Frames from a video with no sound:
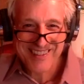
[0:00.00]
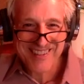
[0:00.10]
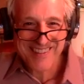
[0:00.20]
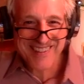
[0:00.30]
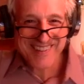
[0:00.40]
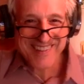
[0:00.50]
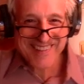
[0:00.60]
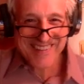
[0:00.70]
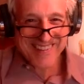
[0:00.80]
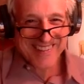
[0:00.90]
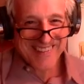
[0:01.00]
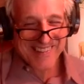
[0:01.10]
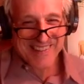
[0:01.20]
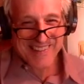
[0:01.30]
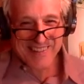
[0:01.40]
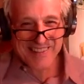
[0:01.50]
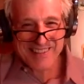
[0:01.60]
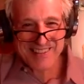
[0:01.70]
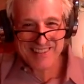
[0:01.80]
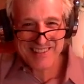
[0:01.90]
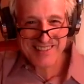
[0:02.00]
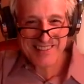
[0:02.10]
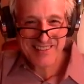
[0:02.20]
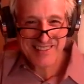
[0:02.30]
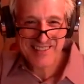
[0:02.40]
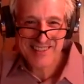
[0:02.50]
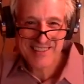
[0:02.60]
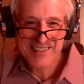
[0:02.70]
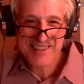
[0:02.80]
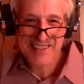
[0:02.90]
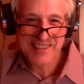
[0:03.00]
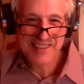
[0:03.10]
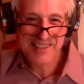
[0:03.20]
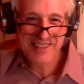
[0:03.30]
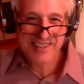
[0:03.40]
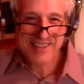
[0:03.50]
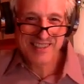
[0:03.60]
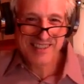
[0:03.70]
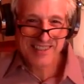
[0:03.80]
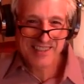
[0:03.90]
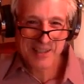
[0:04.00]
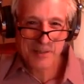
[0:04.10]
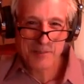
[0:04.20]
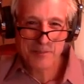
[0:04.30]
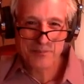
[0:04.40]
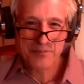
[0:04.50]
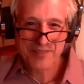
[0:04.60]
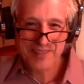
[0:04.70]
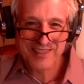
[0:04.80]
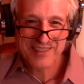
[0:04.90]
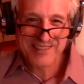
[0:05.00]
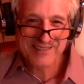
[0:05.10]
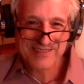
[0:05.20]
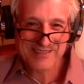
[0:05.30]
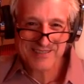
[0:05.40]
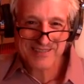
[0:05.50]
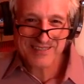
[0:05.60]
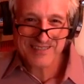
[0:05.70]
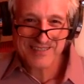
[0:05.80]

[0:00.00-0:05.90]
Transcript: [no speech]